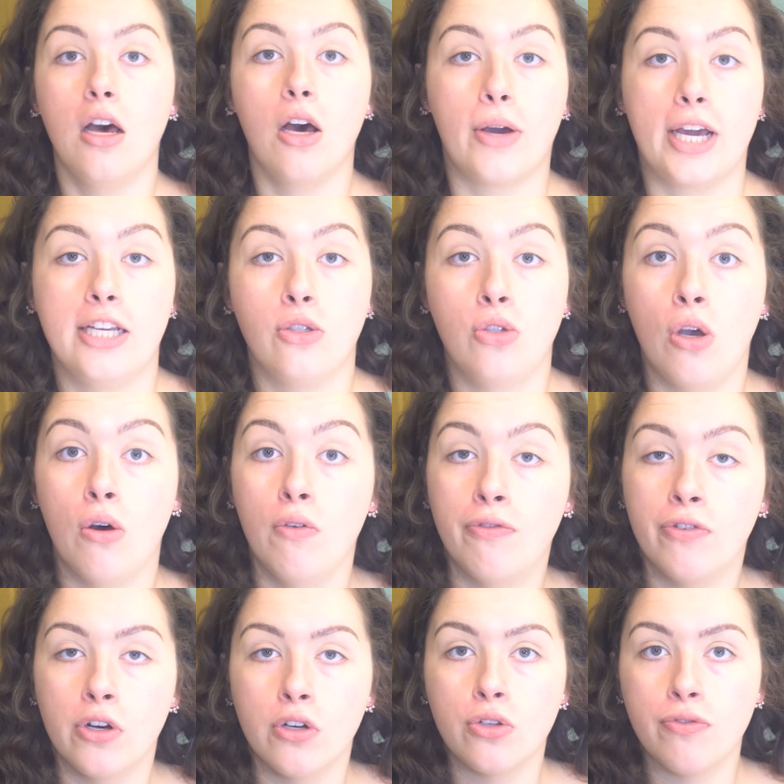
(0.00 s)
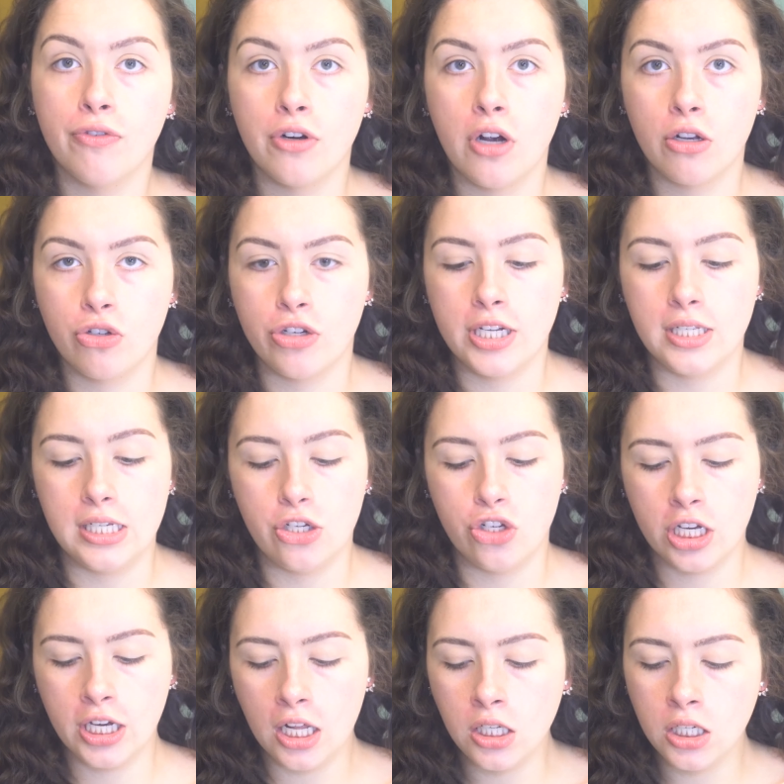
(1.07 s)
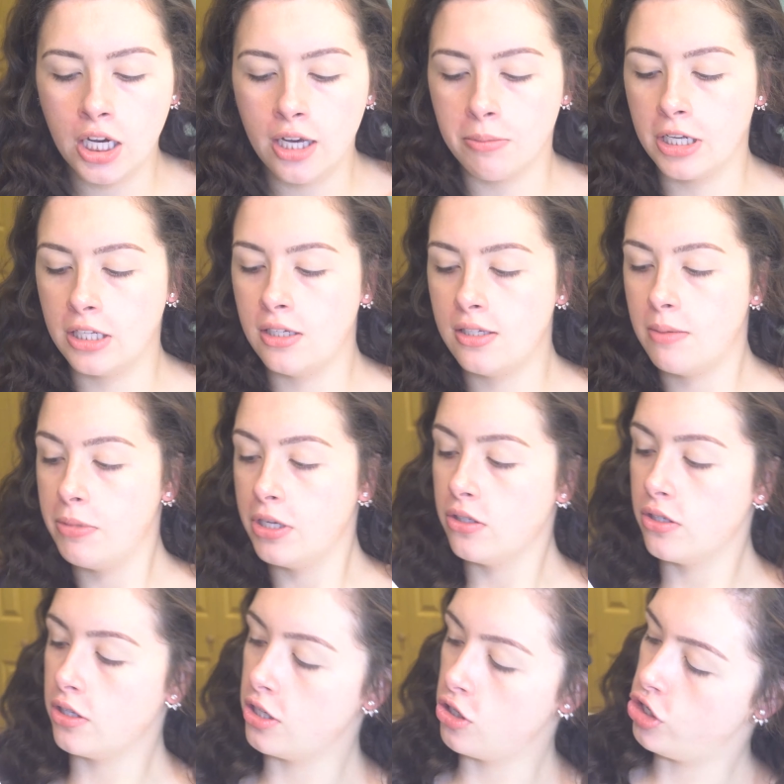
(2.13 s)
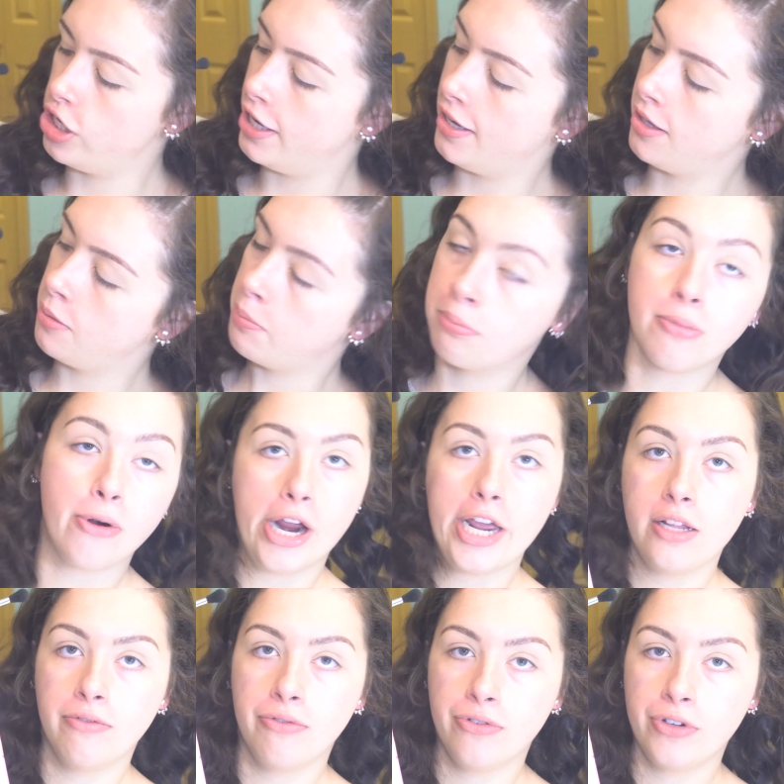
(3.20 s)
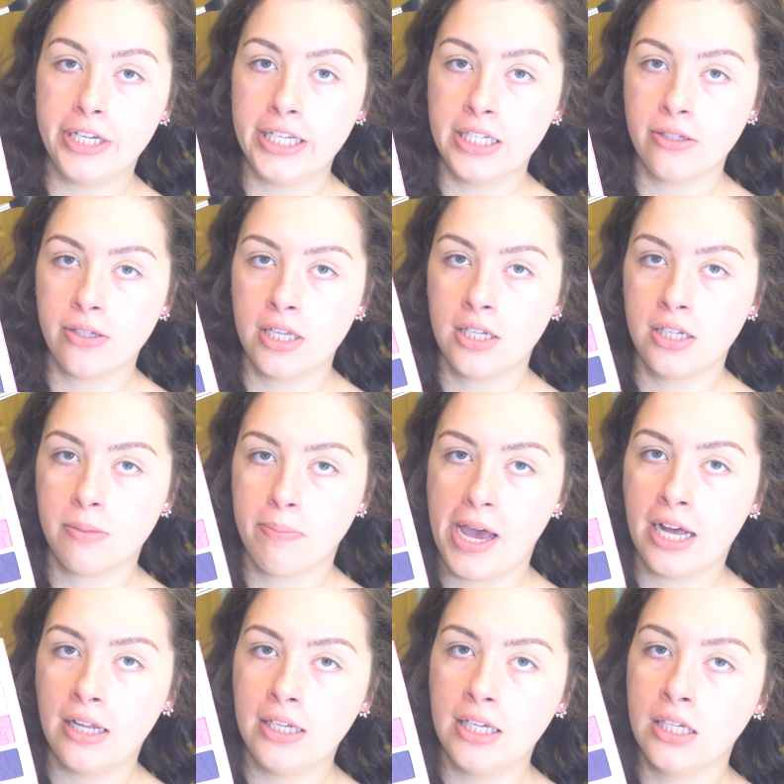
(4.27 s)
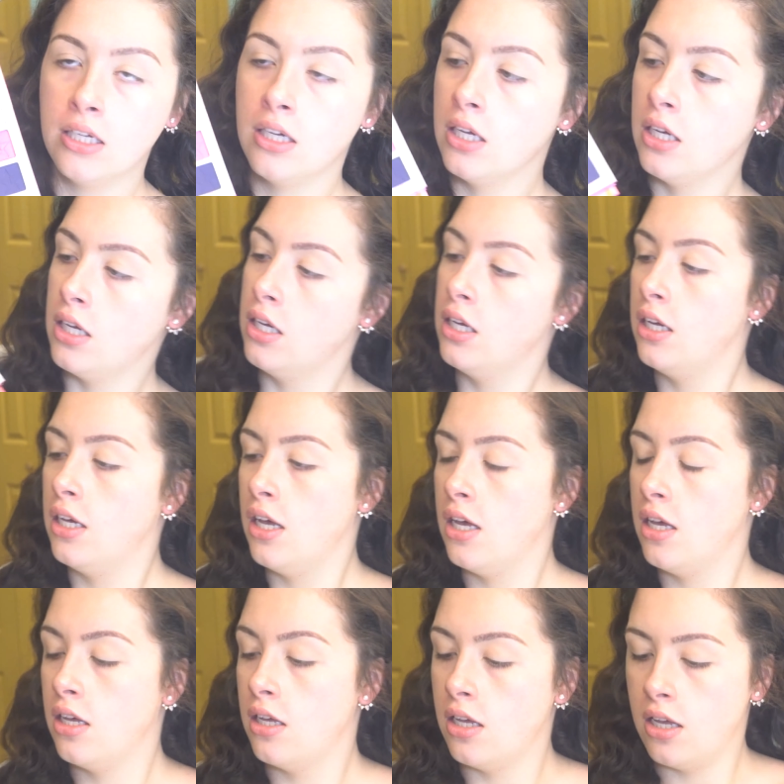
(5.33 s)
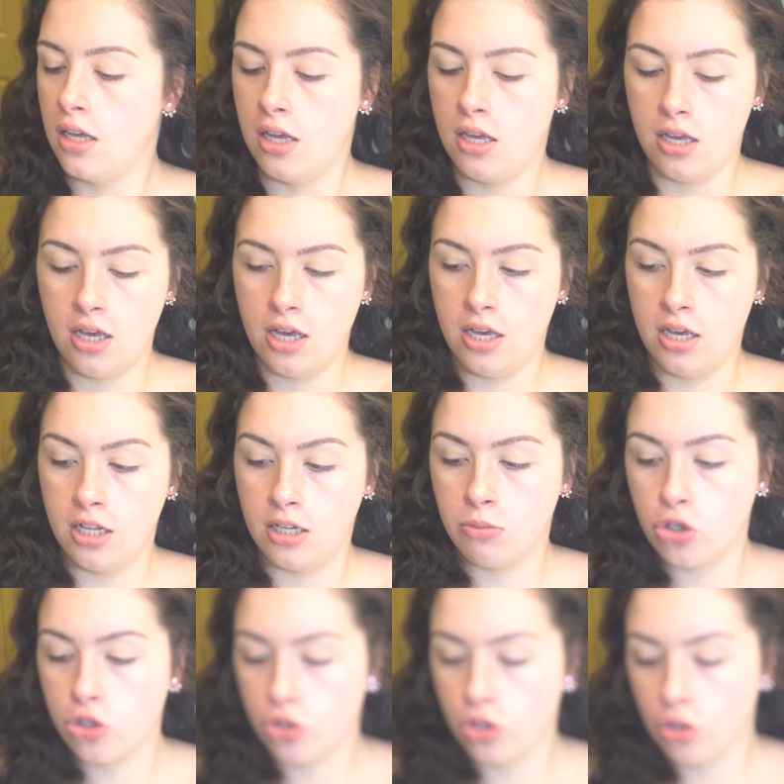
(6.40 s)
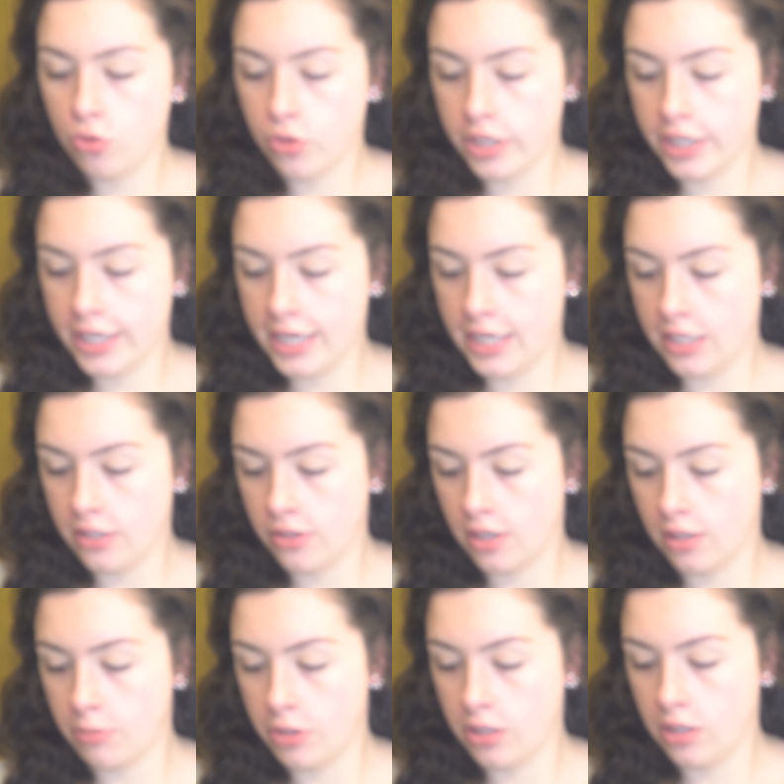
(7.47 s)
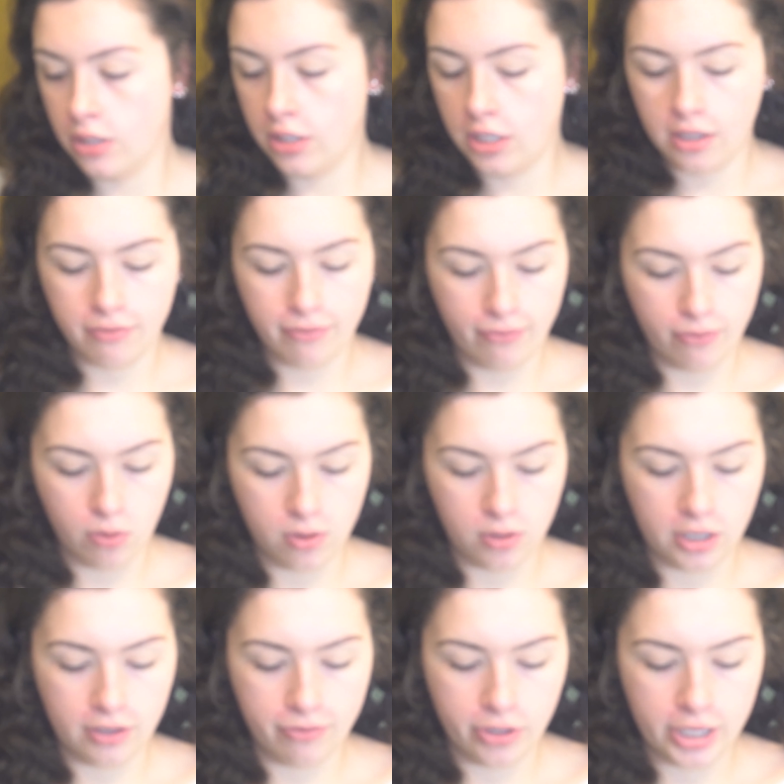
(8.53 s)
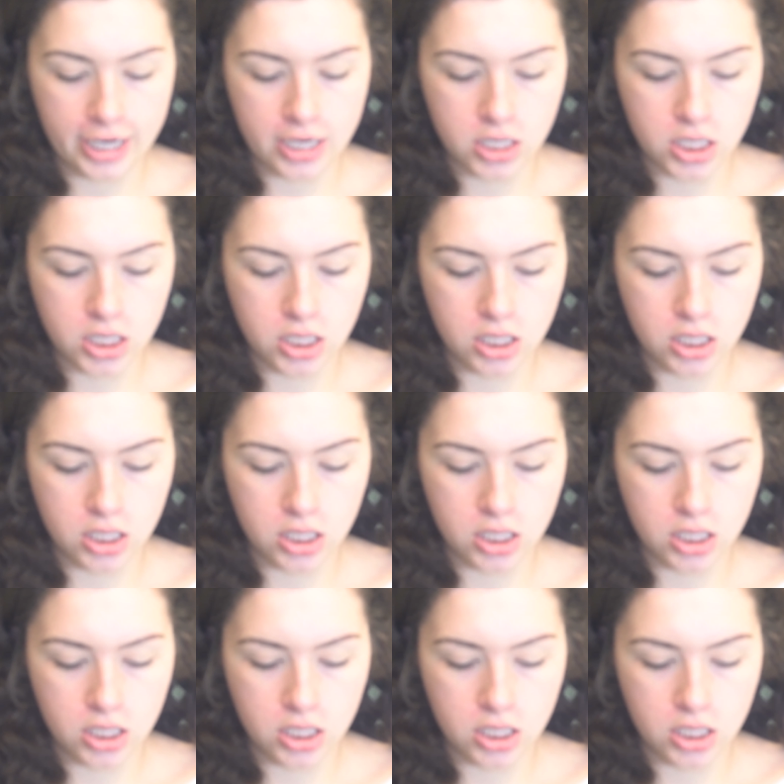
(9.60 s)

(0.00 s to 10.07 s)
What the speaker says: Okay, so first for our transition color, I'm going to dip into the shade Brain Freeze in this palette. And I'm just using a Sigma E40 for that.